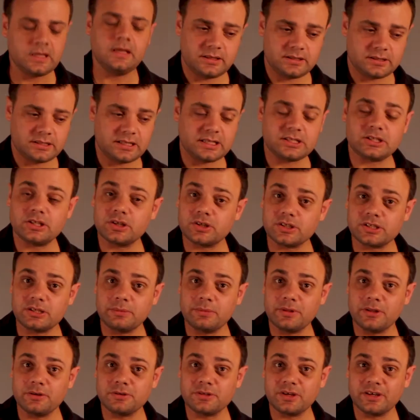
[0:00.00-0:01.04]
So let's look at some
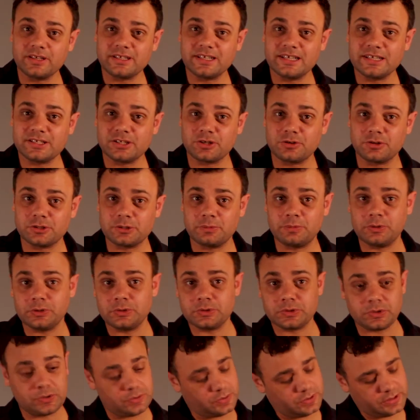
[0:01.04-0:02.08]
of those ideas across a blues
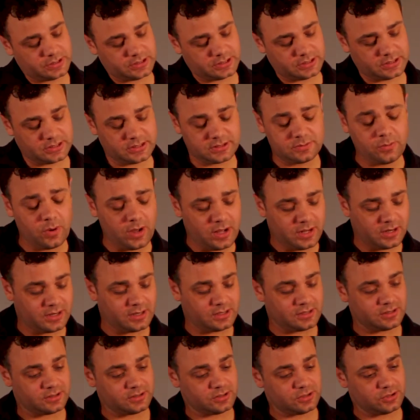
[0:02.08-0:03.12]
chorus. 1,
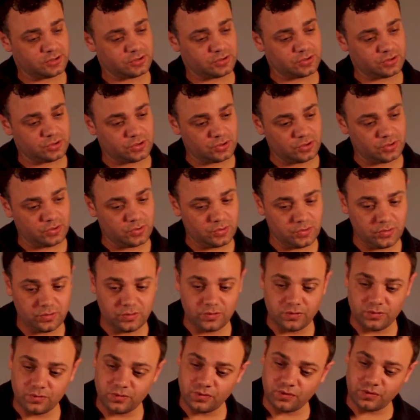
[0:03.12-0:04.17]

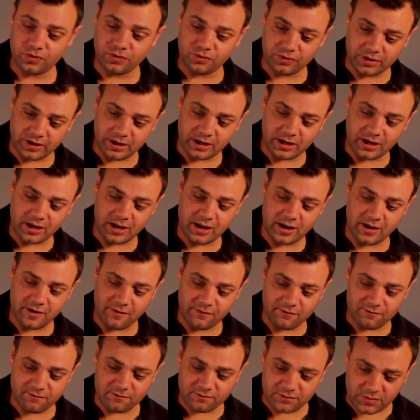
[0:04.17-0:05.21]
2, 3,
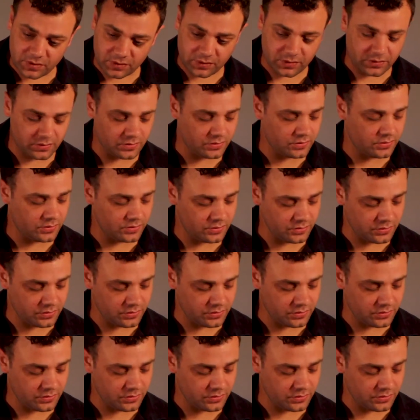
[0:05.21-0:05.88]
4.